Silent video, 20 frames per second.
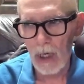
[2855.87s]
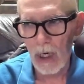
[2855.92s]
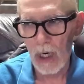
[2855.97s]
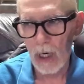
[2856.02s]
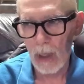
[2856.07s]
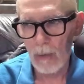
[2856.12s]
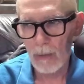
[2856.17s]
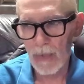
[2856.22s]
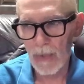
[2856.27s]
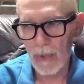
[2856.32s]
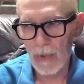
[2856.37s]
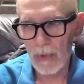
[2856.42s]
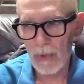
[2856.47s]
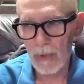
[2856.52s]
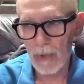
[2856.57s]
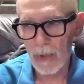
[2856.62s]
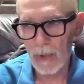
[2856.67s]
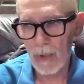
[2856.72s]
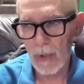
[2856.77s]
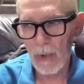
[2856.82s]

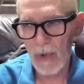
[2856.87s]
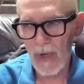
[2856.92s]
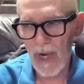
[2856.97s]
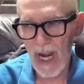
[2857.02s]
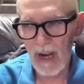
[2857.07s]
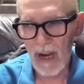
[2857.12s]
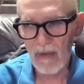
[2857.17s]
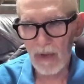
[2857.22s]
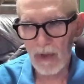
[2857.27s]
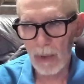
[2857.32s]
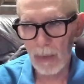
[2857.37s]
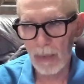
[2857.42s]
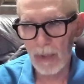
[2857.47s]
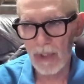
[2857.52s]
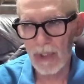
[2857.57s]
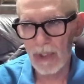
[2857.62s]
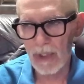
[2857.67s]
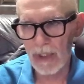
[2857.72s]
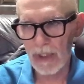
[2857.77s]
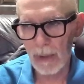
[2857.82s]
You don't have to
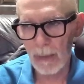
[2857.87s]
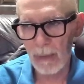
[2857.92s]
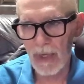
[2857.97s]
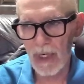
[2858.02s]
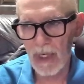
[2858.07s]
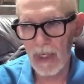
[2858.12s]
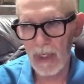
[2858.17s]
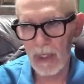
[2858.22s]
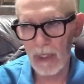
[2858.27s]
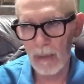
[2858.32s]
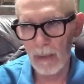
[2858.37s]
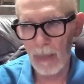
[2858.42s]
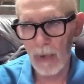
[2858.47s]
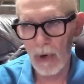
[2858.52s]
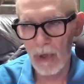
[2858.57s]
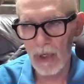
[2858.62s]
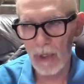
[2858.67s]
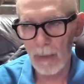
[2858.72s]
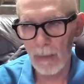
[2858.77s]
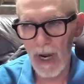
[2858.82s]
participate in
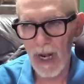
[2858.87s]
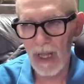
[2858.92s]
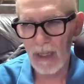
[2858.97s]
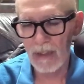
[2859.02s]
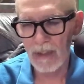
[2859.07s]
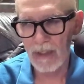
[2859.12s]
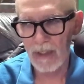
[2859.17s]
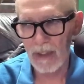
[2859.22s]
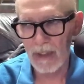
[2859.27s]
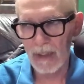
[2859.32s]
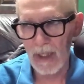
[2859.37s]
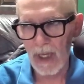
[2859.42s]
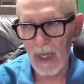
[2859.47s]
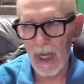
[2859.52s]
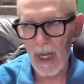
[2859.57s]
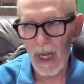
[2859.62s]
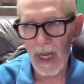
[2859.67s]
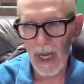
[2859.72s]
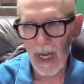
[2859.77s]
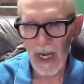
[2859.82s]
party politics.
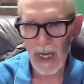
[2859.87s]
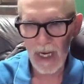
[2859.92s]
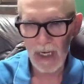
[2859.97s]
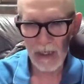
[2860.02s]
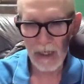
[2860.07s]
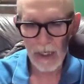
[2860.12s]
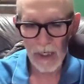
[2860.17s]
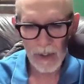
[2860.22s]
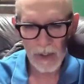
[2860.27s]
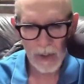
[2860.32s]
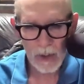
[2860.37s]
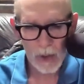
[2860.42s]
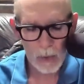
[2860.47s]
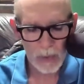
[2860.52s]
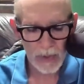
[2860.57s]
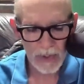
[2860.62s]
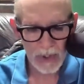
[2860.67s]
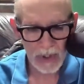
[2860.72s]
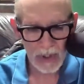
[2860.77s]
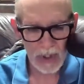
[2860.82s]
And
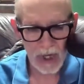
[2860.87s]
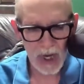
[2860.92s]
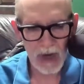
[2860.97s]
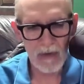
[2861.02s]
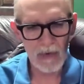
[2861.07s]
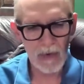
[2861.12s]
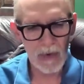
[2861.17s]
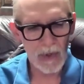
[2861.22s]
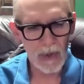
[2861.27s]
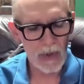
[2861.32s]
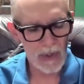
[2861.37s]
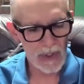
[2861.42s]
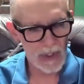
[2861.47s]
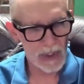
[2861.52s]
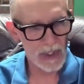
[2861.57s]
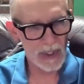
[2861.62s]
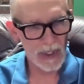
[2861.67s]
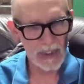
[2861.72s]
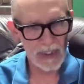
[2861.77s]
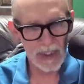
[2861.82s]
with the governor,
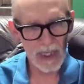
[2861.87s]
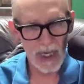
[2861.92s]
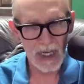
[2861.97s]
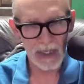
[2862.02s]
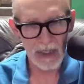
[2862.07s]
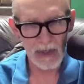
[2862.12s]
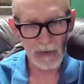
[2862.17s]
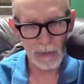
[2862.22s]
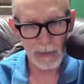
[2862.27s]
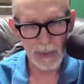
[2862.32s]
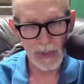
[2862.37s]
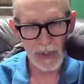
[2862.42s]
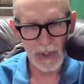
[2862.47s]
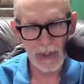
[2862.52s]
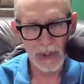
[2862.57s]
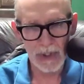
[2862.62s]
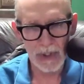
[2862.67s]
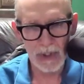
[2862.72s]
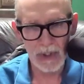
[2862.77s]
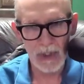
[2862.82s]
it's an executive
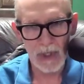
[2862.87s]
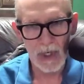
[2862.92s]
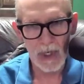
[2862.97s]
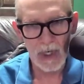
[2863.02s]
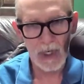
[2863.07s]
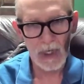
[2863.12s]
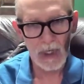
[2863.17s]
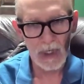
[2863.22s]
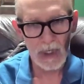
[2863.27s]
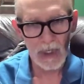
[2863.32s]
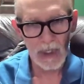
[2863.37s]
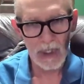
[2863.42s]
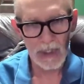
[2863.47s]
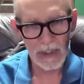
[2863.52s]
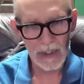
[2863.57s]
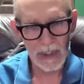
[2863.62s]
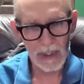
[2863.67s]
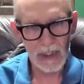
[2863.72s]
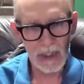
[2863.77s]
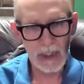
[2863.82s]
position.
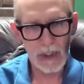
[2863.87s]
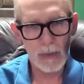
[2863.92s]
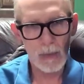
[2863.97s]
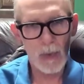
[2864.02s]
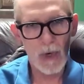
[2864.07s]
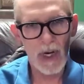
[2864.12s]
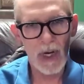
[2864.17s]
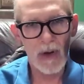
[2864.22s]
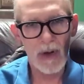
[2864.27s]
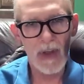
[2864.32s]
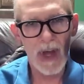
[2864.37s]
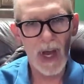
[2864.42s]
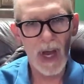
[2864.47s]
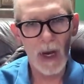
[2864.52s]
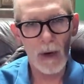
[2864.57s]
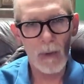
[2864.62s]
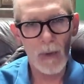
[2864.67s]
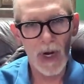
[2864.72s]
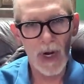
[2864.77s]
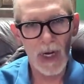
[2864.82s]
It's his way or the
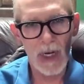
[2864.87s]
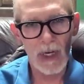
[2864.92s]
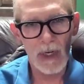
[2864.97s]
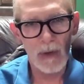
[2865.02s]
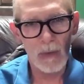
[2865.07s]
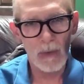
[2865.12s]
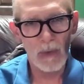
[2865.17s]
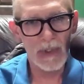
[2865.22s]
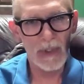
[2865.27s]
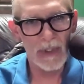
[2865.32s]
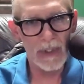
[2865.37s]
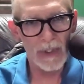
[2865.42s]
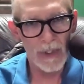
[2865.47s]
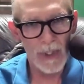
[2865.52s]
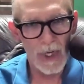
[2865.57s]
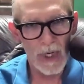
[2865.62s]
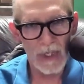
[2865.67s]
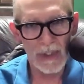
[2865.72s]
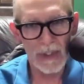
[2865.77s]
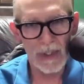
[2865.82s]
highway. With the
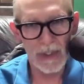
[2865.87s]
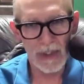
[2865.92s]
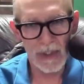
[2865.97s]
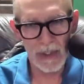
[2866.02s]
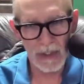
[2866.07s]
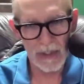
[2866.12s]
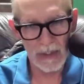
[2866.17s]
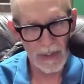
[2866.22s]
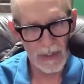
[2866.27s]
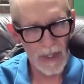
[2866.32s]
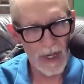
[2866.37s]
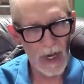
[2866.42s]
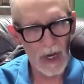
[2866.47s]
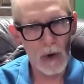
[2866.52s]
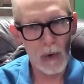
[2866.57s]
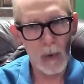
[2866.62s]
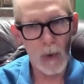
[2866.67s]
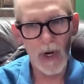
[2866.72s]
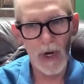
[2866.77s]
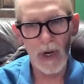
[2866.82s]
judges, it's
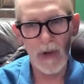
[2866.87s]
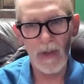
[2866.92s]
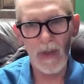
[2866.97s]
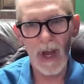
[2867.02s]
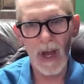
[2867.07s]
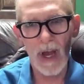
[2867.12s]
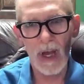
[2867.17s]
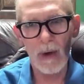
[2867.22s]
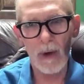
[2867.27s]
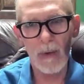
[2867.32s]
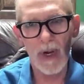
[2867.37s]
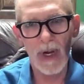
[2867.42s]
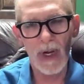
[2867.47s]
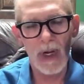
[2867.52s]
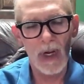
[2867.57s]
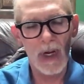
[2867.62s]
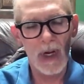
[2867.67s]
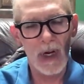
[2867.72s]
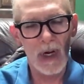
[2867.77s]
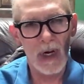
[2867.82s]
their way or the
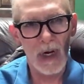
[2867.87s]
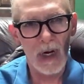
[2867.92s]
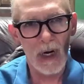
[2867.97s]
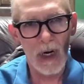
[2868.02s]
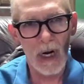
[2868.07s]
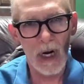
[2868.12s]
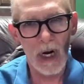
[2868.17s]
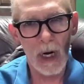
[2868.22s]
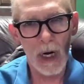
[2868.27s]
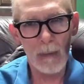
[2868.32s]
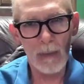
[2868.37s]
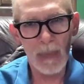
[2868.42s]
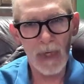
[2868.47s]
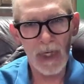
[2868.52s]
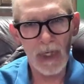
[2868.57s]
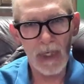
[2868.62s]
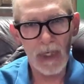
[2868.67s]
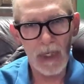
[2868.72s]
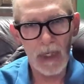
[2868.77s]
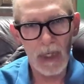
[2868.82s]
highway.
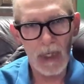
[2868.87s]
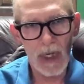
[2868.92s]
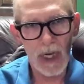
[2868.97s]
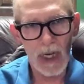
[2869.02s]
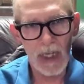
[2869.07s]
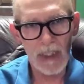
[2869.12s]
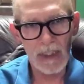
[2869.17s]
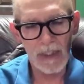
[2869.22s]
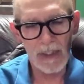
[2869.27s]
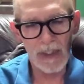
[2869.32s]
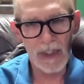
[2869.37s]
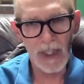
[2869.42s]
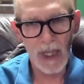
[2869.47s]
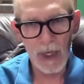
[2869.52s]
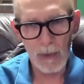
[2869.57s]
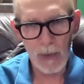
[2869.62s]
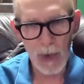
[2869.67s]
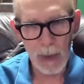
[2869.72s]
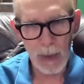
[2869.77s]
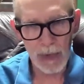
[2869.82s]
But as a
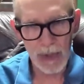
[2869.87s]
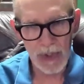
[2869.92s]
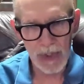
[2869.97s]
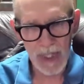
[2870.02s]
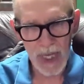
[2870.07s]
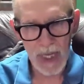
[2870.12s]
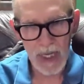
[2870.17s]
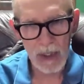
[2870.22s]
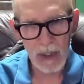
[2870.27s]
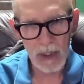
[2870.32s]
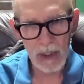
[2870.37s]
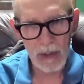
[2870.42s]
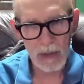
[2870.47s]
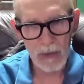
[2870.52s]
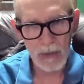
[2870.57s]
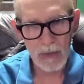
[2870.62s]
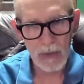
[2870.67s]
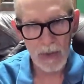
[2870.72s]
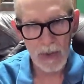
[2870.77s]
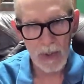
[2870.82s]
state
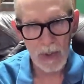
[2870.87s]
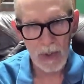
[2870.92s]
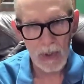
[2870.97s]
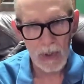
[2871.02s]
representative,